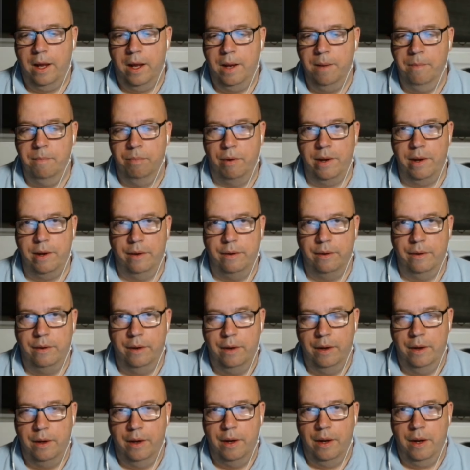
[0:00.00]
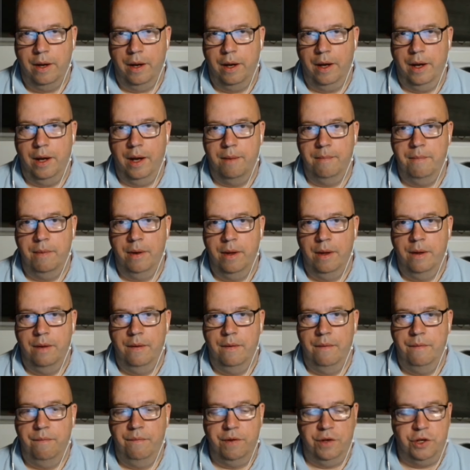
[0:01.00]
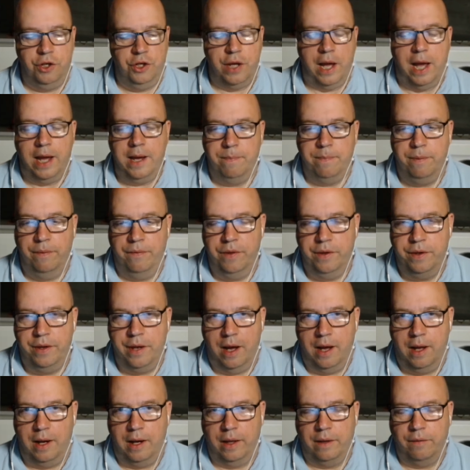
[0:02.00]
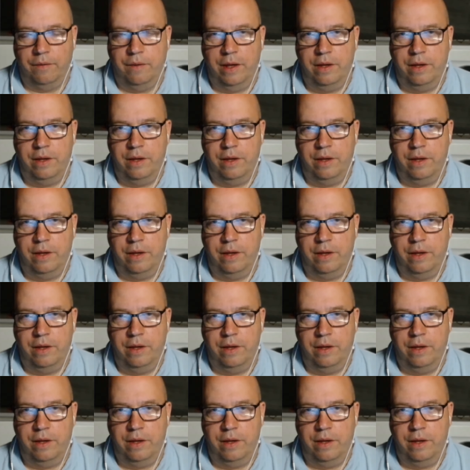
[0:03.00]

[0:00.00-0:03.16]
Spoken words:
In Britain, the shape of the Dalek,